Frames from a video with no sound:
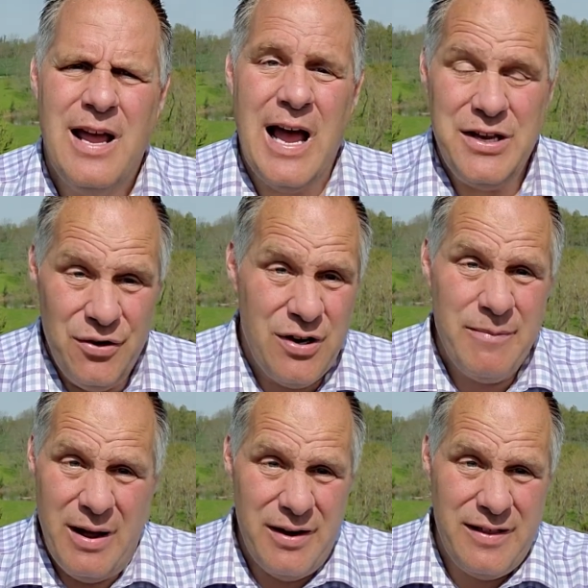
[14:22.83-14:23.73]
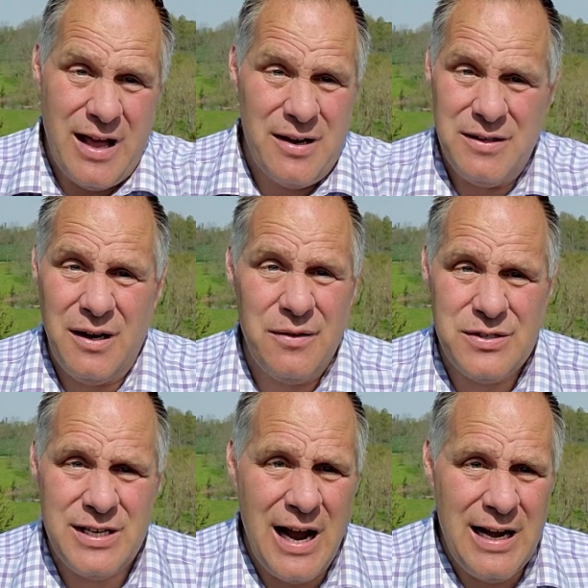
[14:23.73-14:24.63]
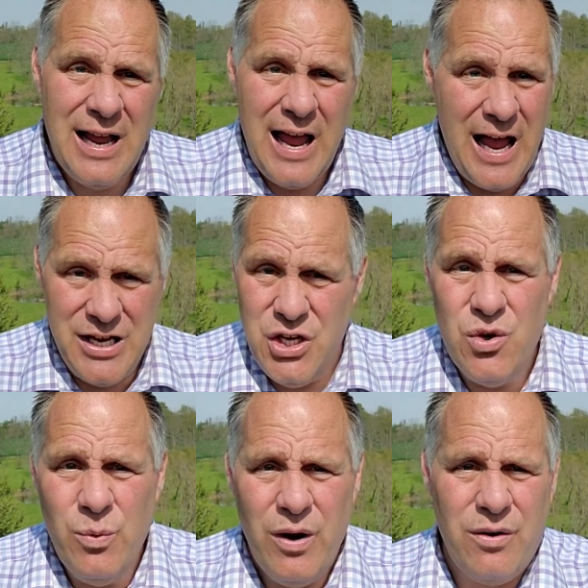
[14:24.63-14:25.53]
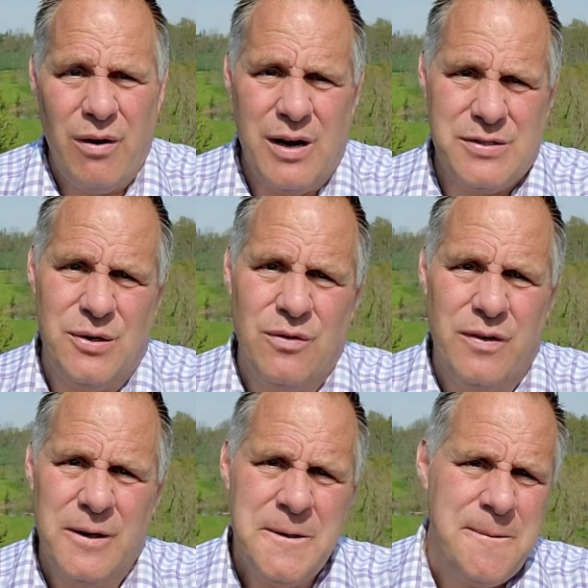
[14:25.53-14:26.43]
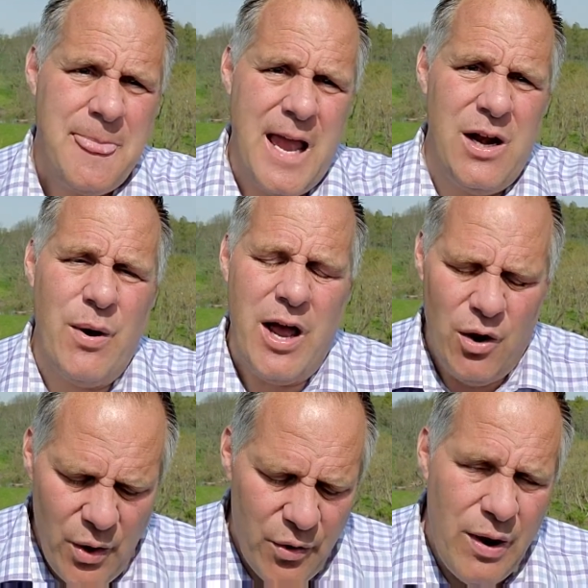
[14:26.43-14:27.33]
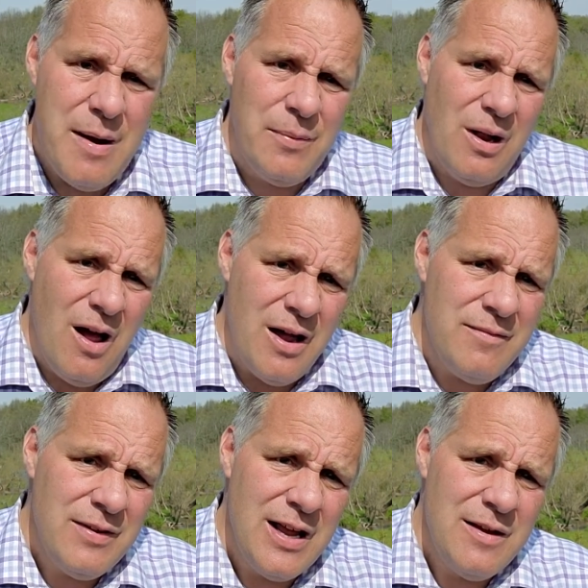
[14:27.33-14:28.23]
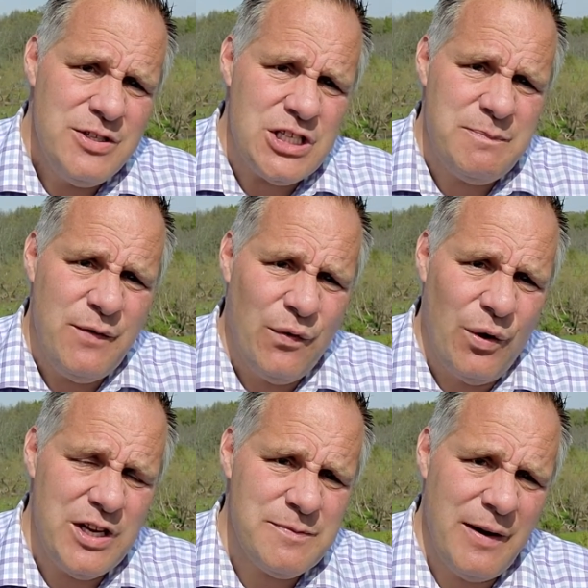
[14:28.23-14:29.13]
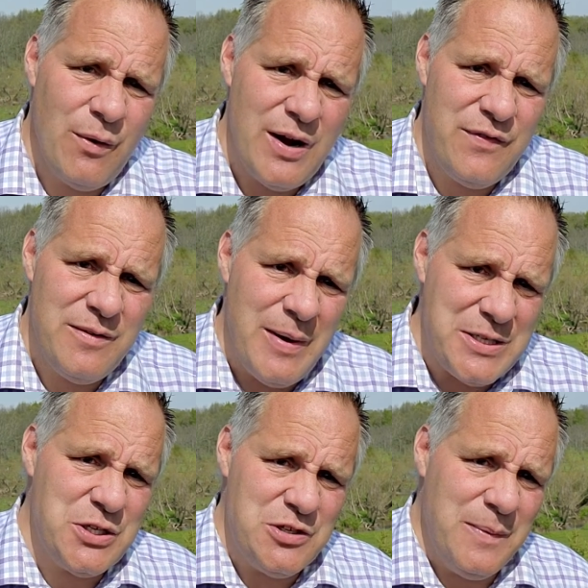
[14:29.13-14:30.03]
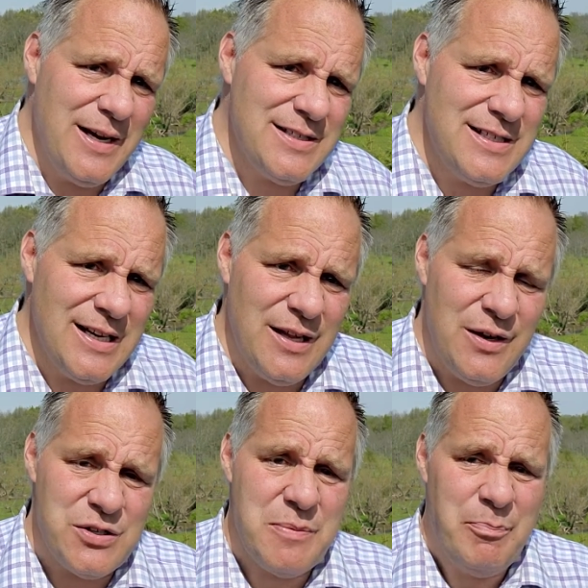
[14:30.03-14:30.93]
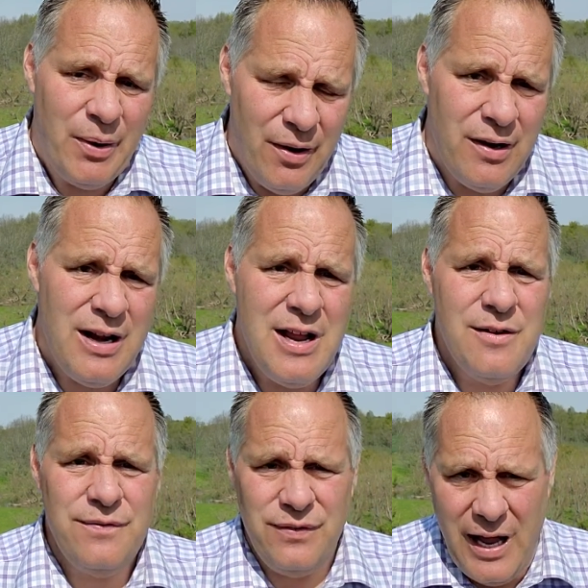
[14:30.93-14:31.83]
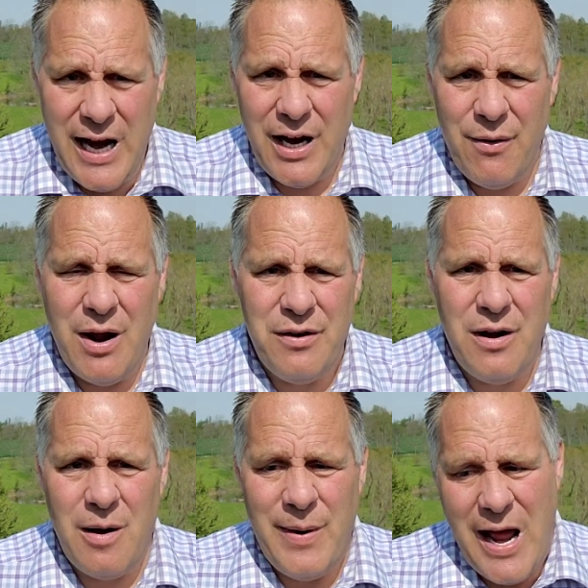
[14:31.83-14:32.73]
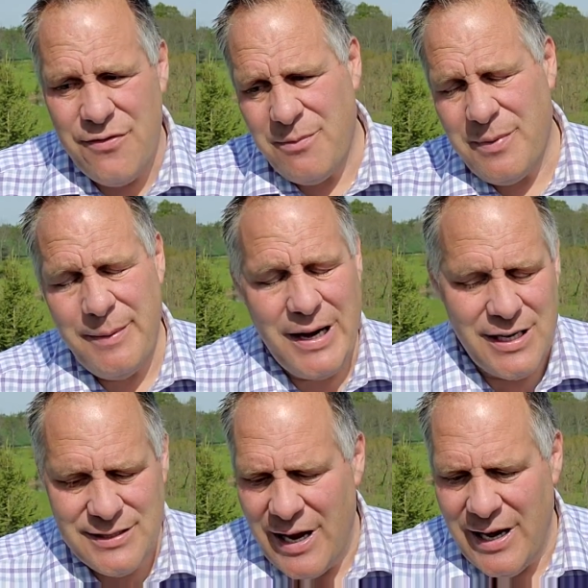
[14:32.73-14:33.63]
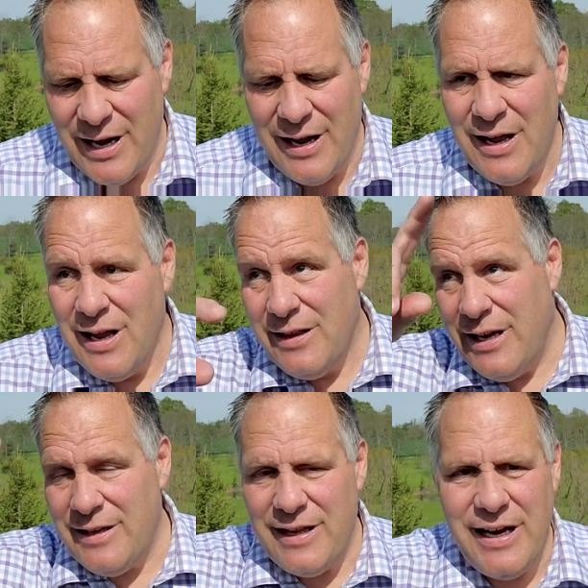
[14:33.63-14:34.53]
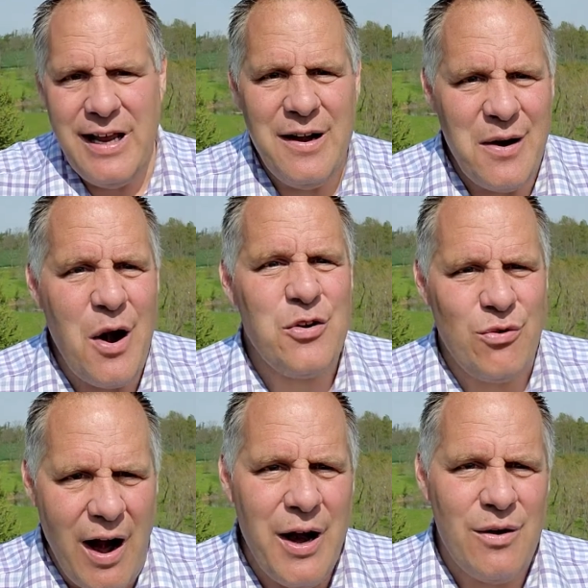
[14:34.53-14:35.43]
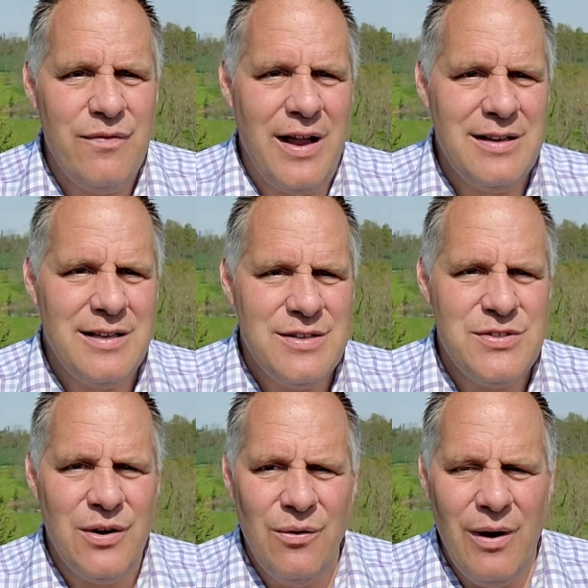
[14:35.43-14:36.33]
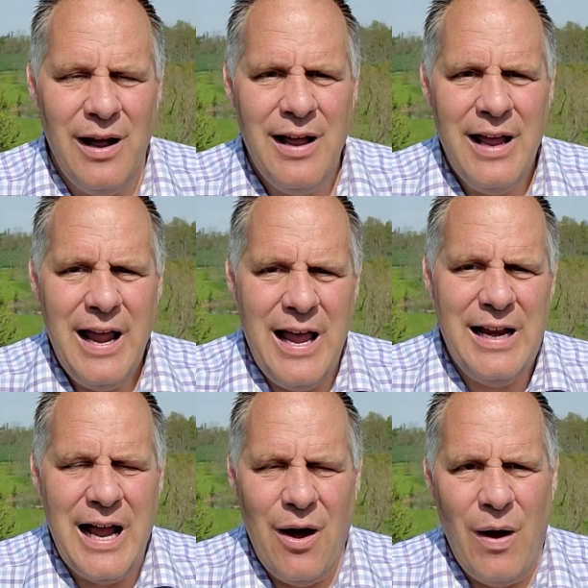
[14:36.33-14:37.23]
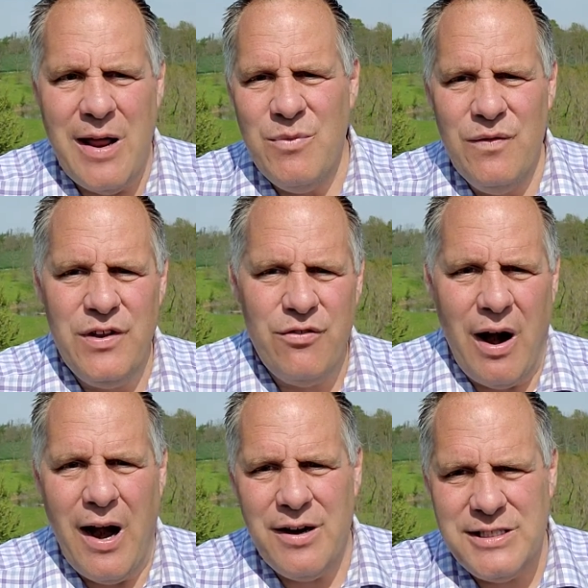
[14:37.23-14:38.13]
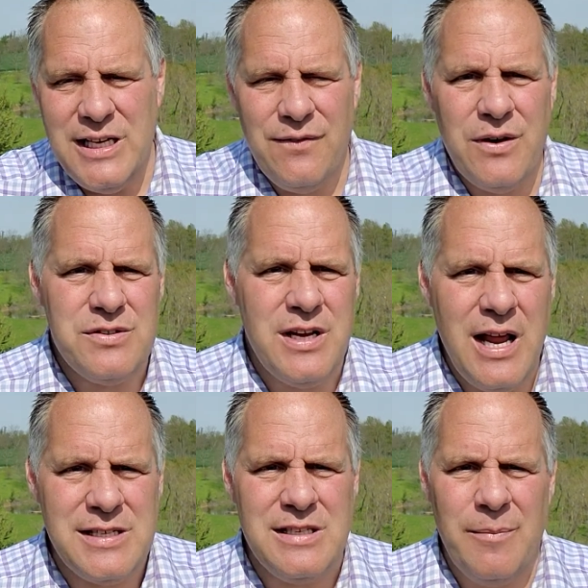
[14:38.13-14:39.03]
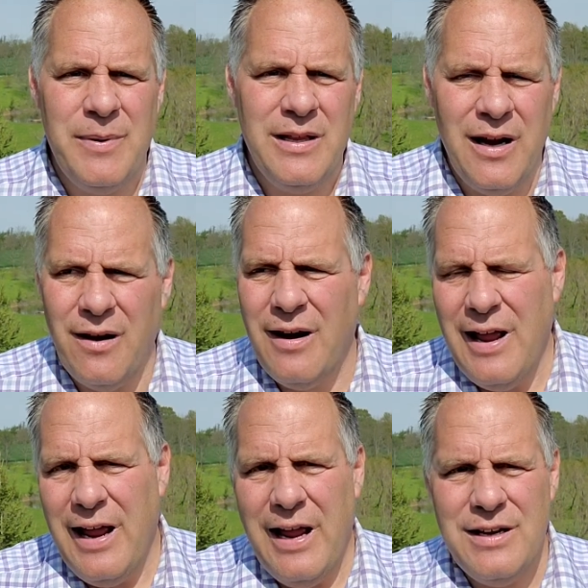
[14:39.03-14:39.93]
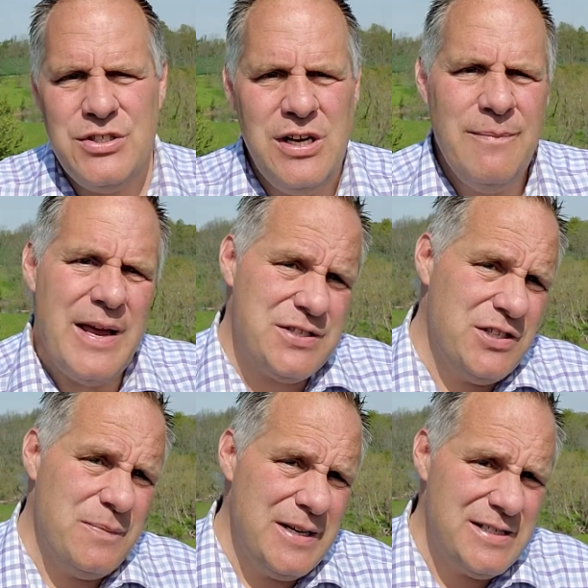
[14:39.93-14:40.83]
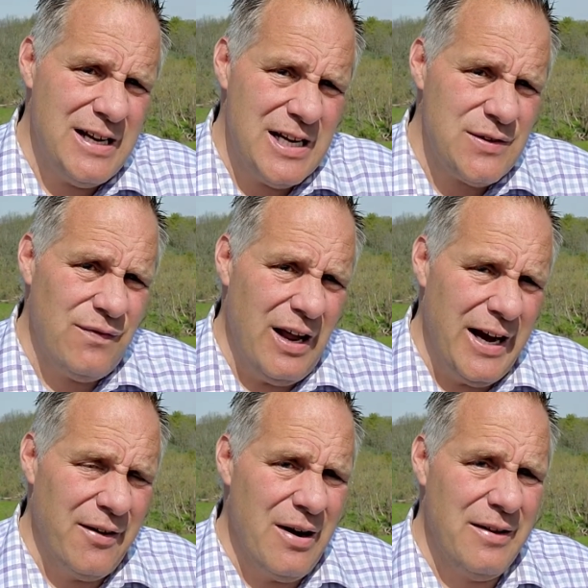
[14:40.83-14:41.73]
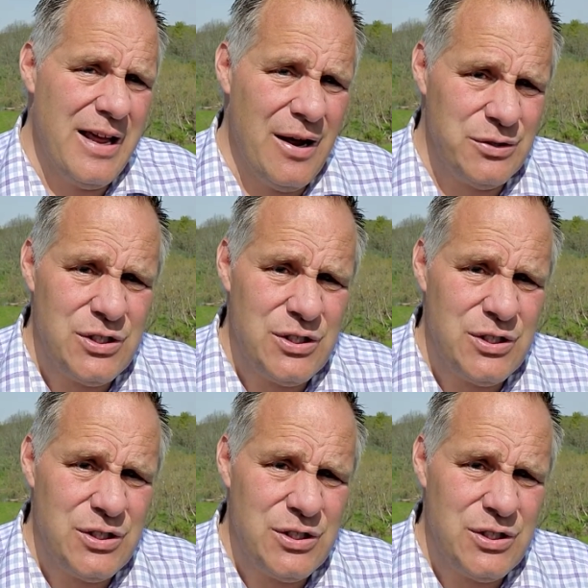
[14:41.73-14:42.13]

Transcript: And you'll come out of that on the other side and you will cross over anyway, I don't want to ramble on. Just before this, my wife had messaged me and said that there's a bird flying around in our bathroom because I uh, they, they get in our dryer vent. And so uh, anyhow, I moved the dryer to see if there's a nest up in there. And she messaged me and said it's flying around the house.